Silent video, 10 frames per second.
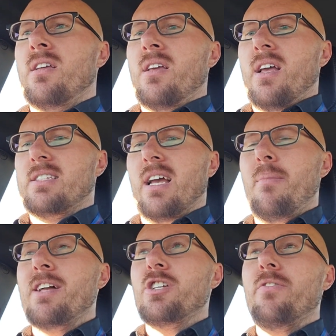It's like
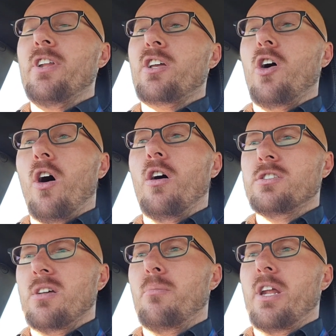imagine having to call
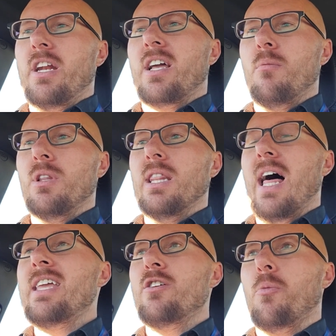somebody to come
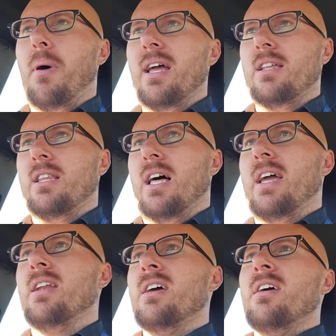light your pilot
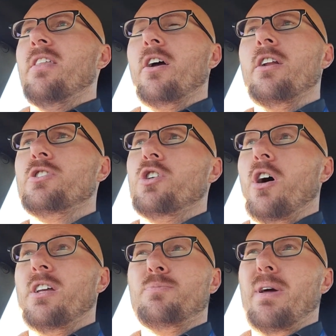light. They're going to
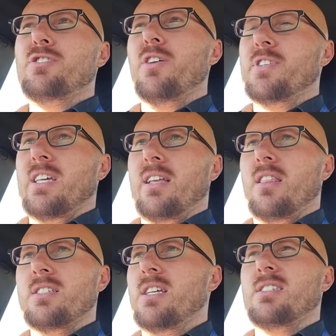charge, especially if it's like,
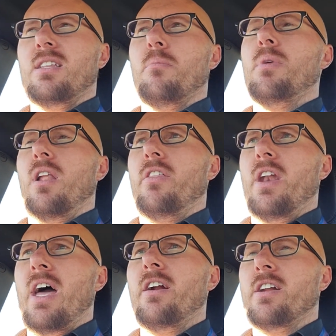let's say it's like the middle of the night on a